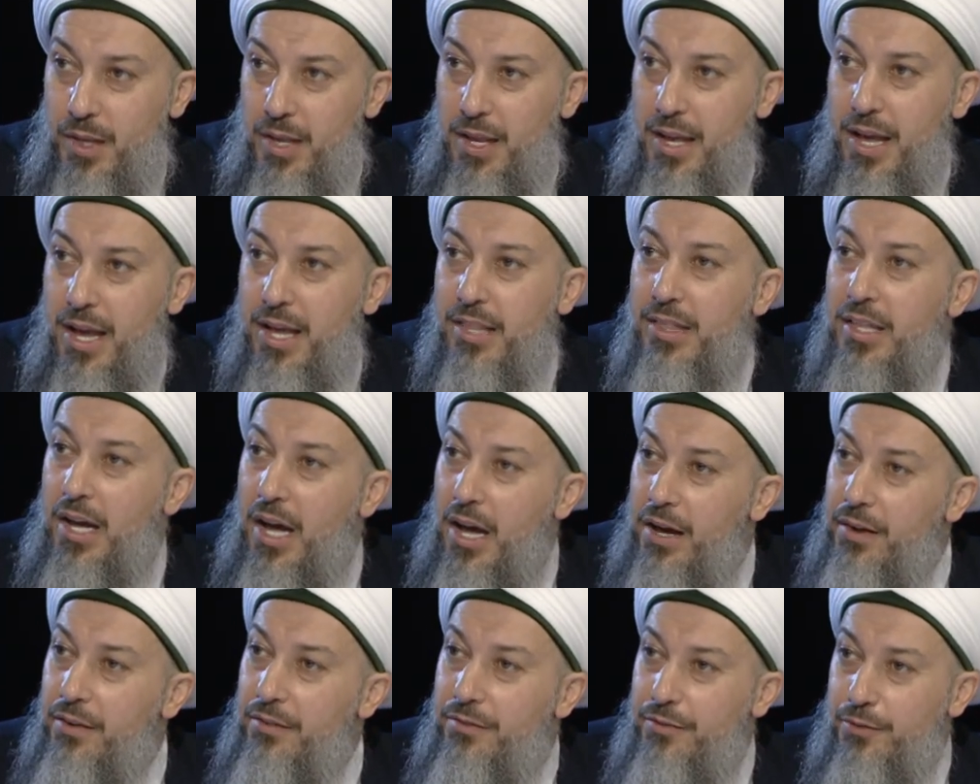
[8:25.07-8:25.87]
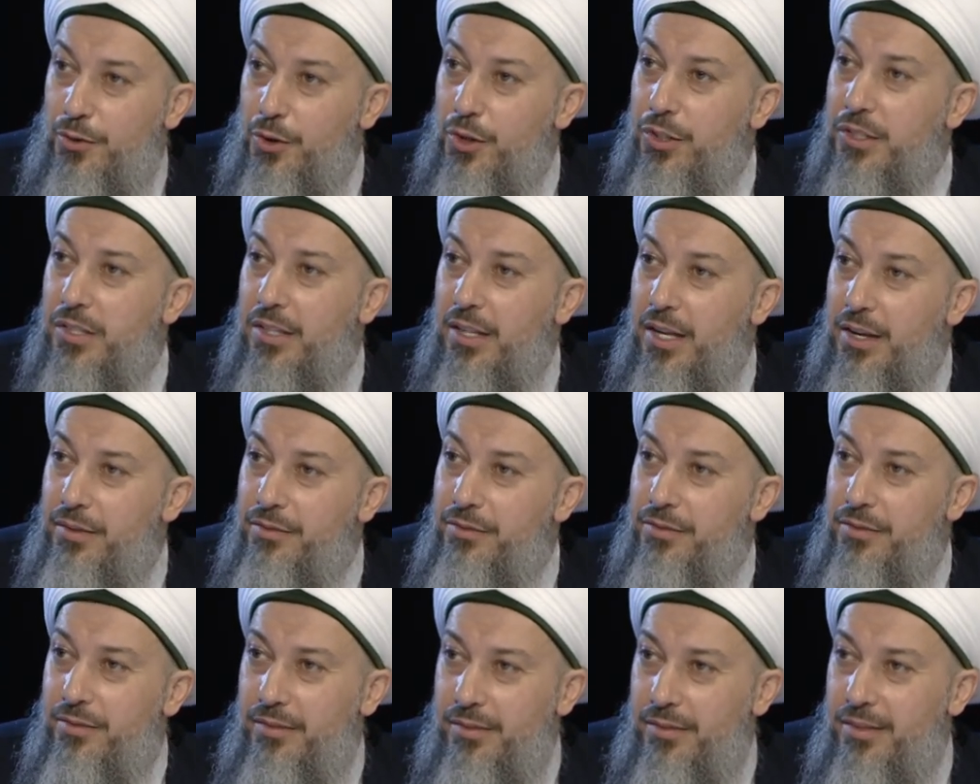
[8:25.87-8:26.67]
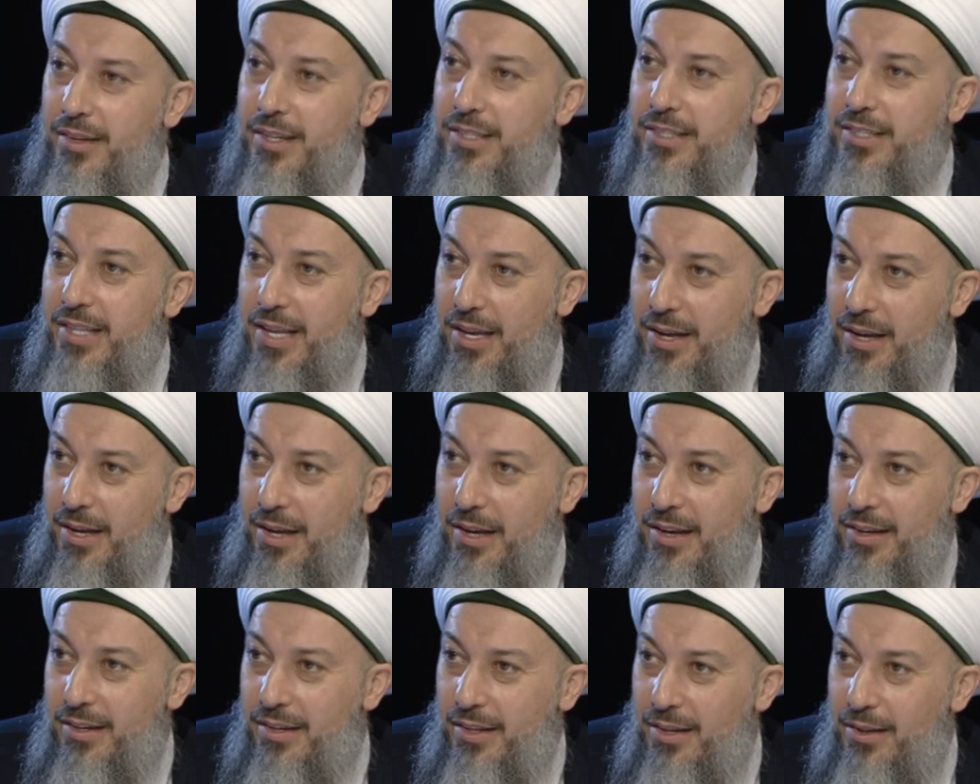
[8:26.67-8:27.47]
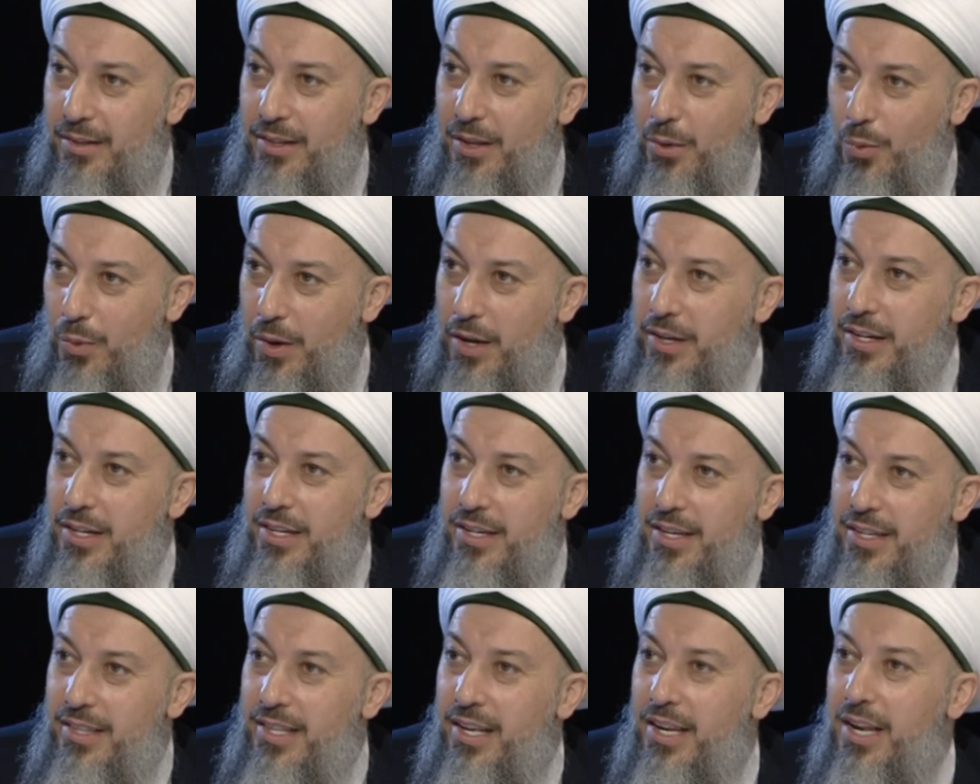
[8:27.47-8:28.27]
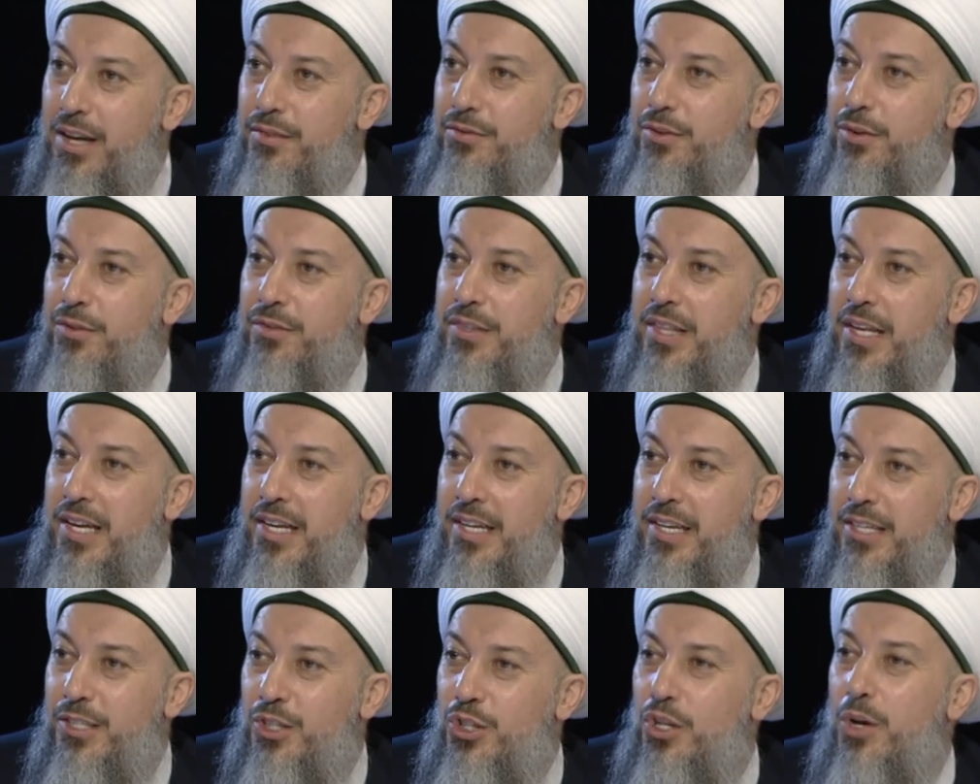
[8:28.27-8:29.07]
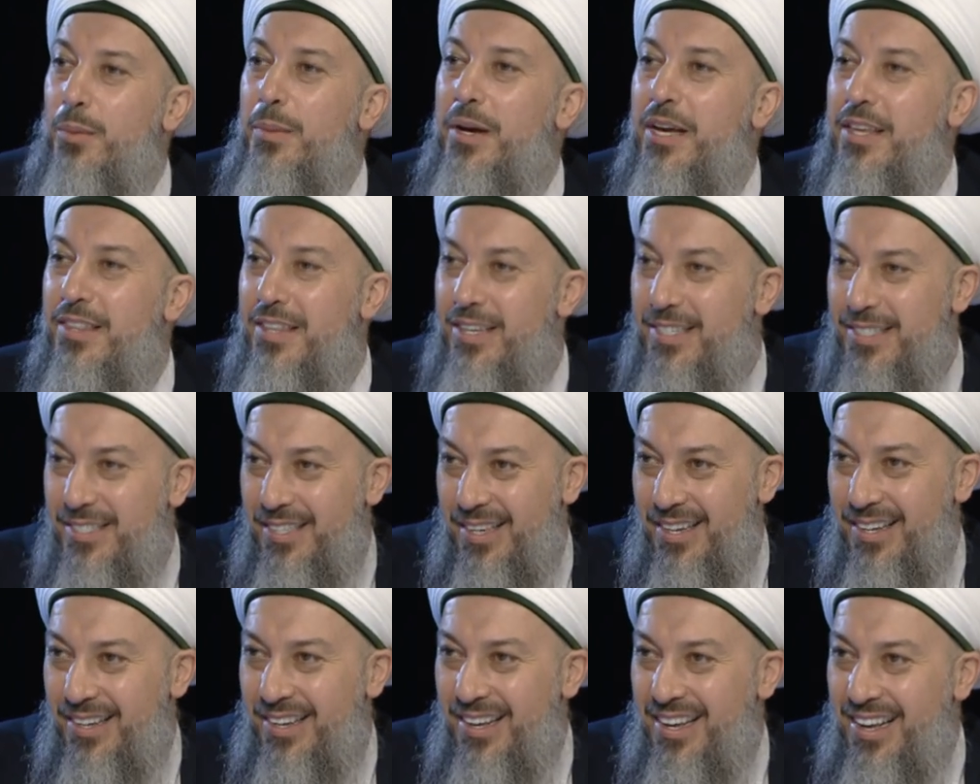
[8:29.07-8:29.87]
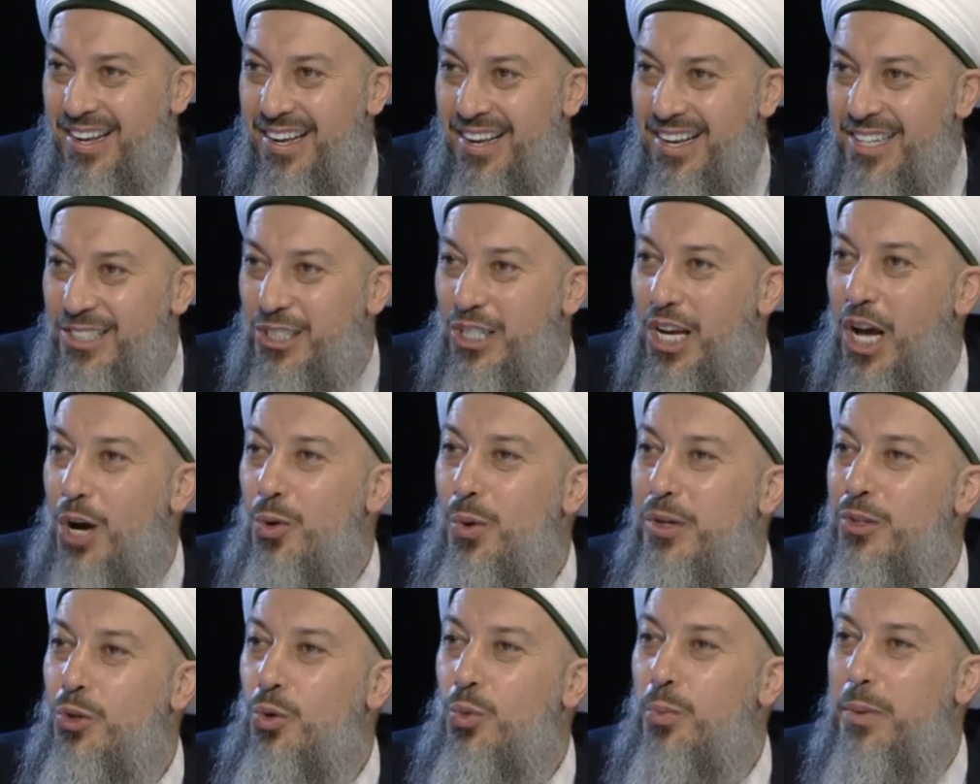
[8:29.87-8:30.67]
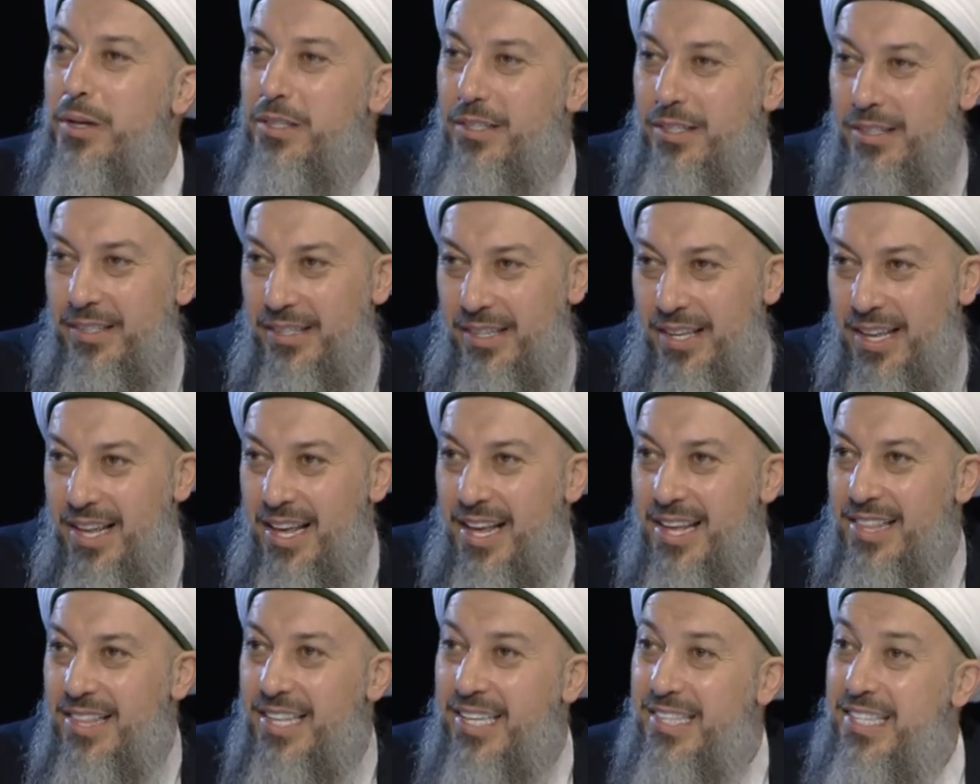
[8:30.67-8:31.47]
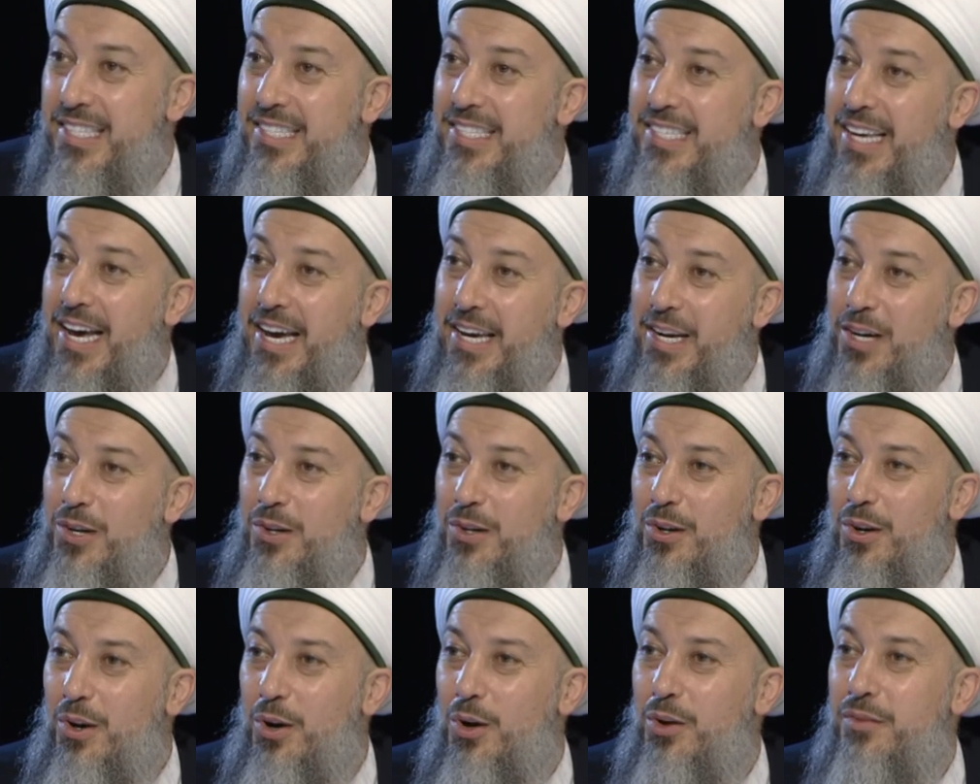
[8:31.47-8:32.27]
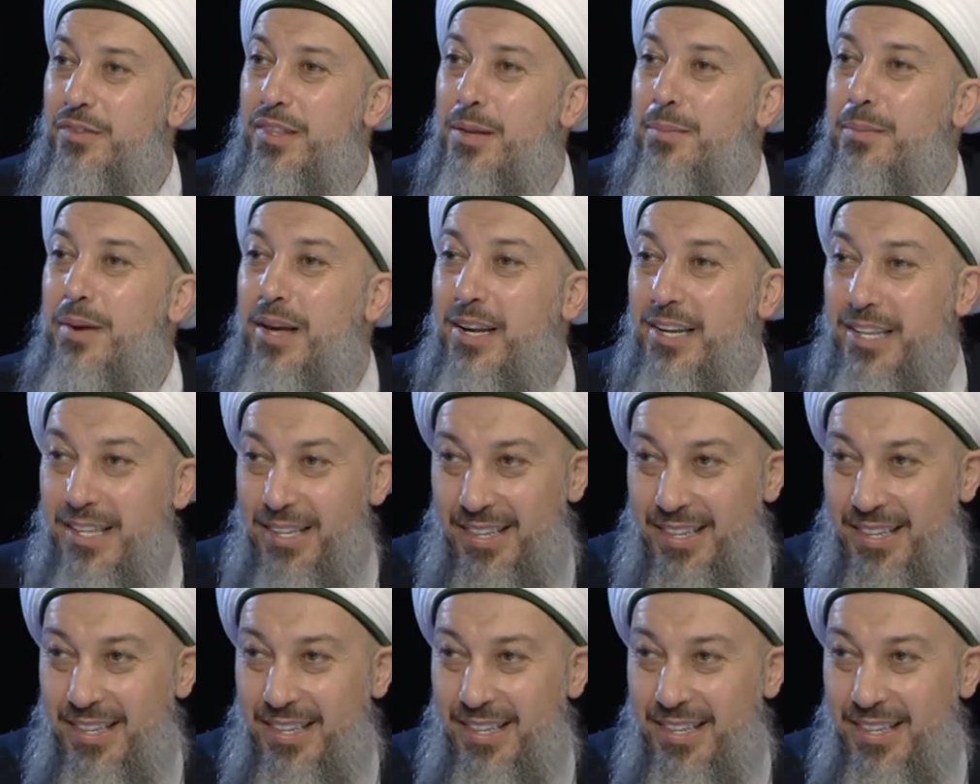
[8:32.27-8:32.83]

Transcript: And the first love is the love of the stomach, they say. Shahwatul batn, the desire of the belly.